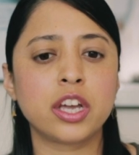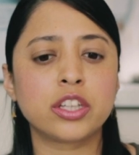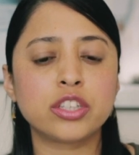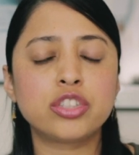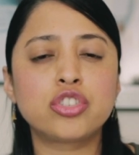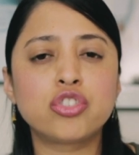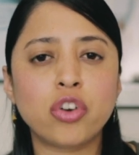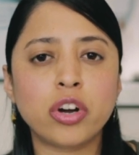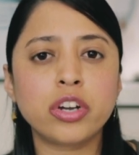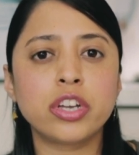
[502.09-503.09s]
the
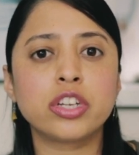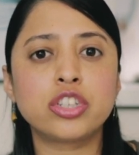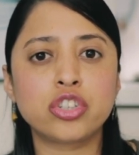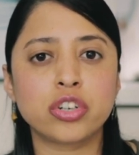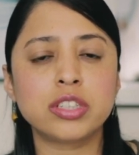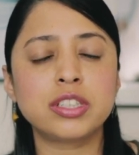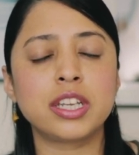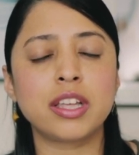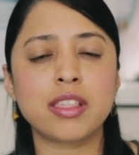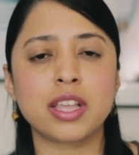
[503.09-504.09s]
stronger your trust
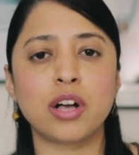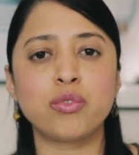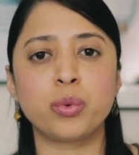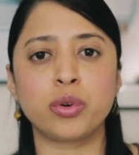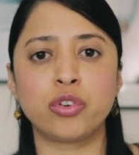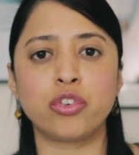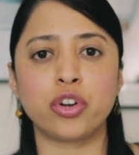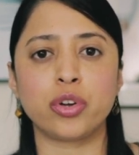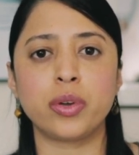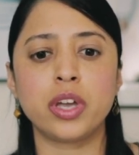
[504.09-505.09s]
in yourself will
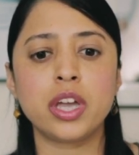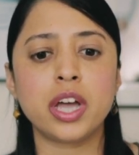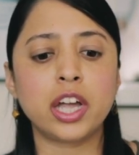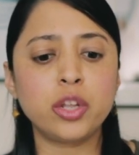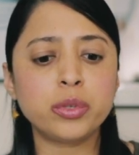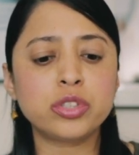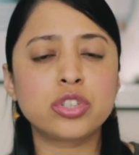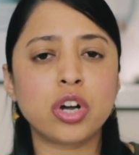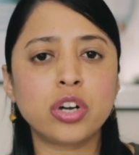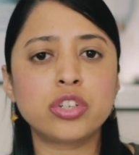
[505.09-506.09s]
grow, and you will
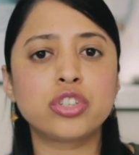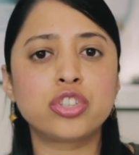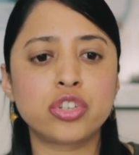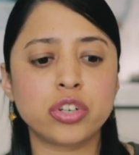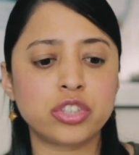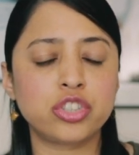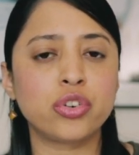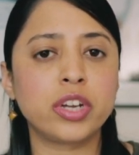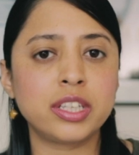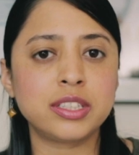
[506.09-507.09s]
start to trust
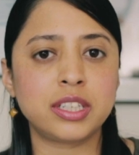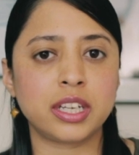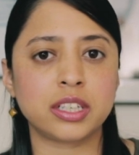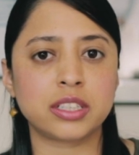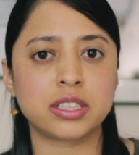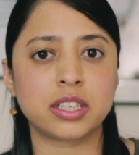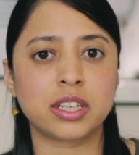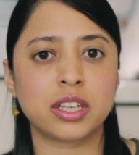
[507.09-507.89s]
your instincts,